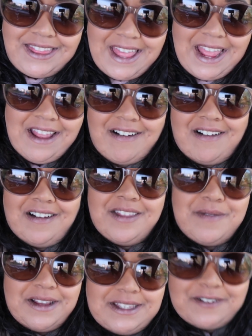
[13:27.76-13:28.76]
They are the
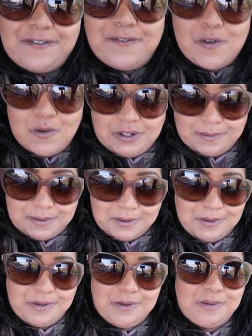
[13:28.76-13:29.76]
most
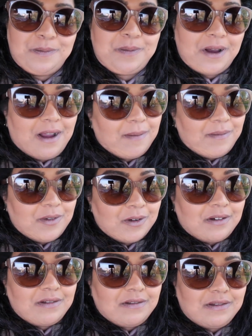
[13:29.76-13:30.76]
affordable, but I'm
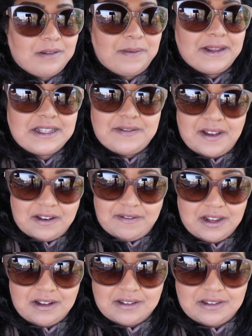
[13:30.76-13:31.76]
not the biggest fan of
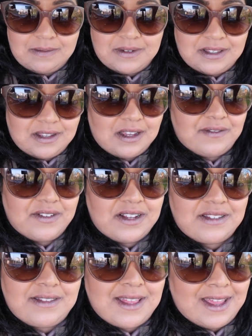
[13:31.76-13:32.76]
their customer
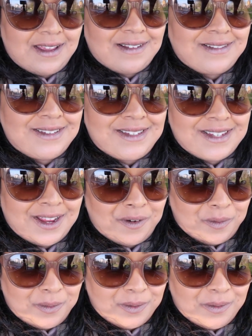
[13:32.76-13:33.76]
service. They're
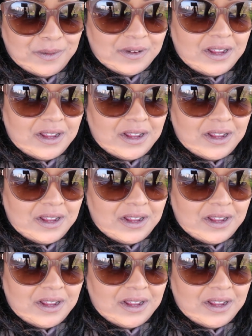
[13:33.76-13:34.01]
terrible.